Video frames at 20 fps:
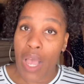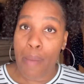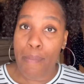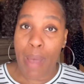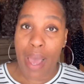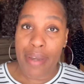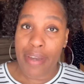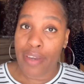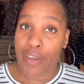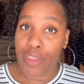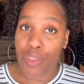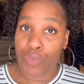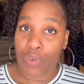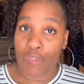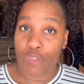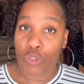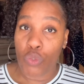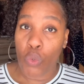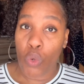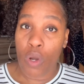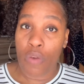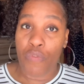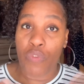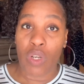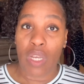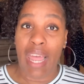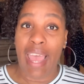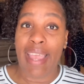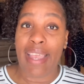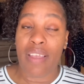mine at a thrift store for
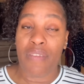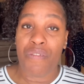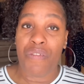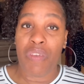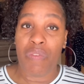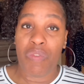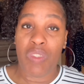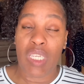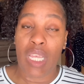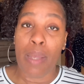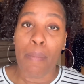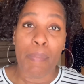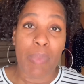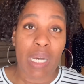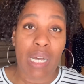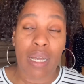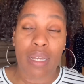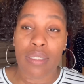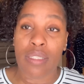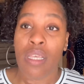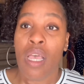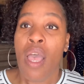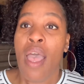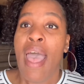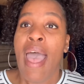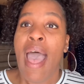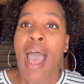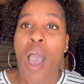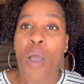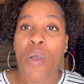like 15 bucks.
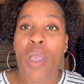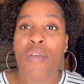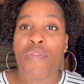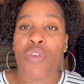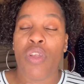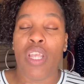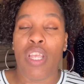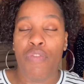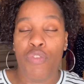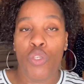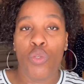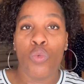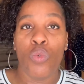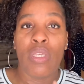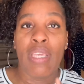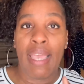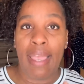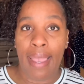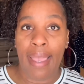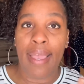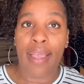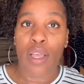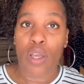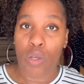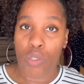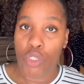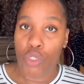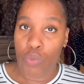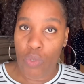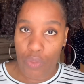However, if you can't go
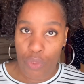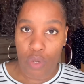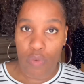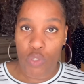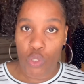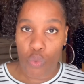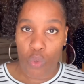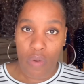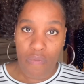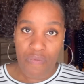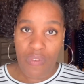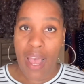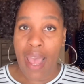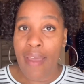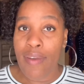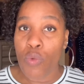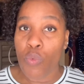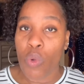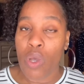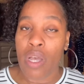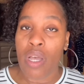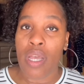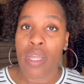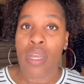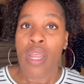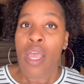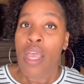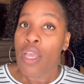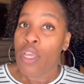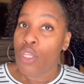to a thrift store and find one,
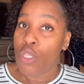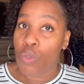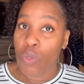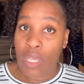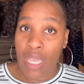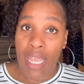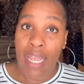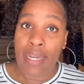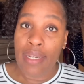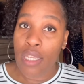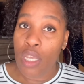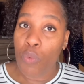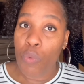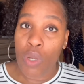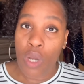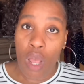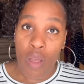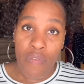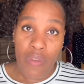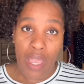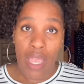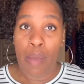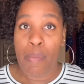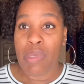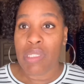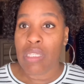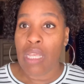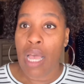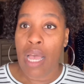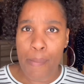you can get one off of
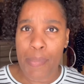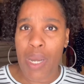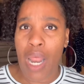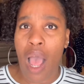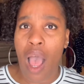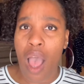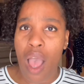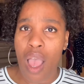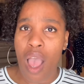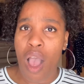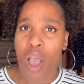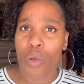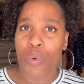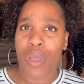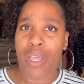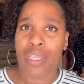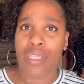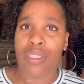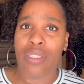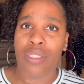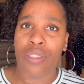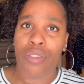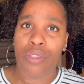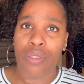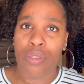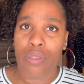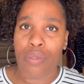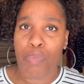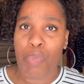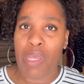Amazon. But I always
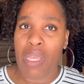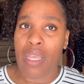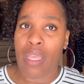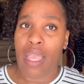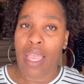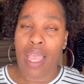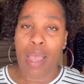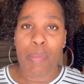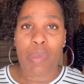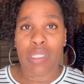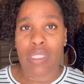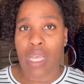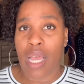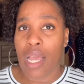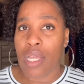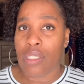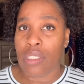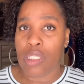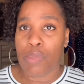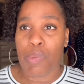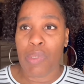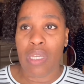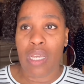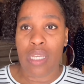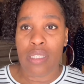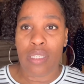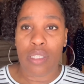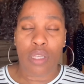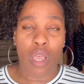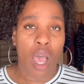pick Amazon just because
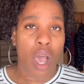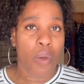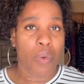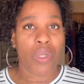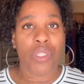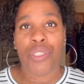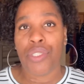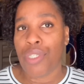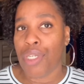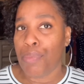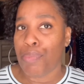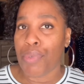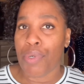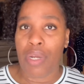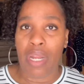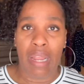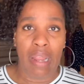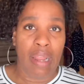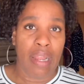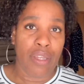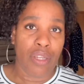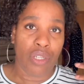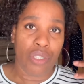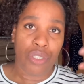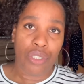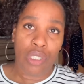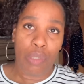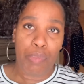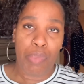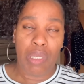it's always cheaper and your
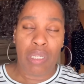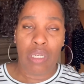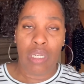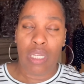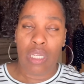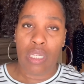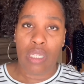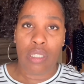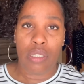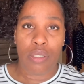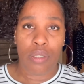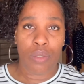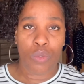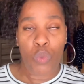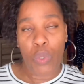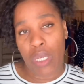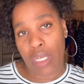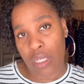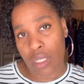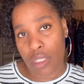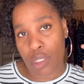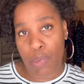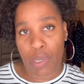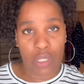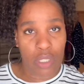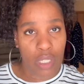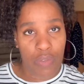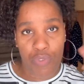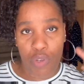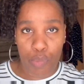shipping is quick,
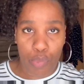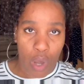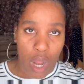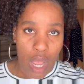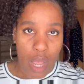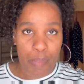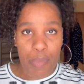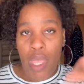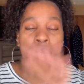especially if you're Prime.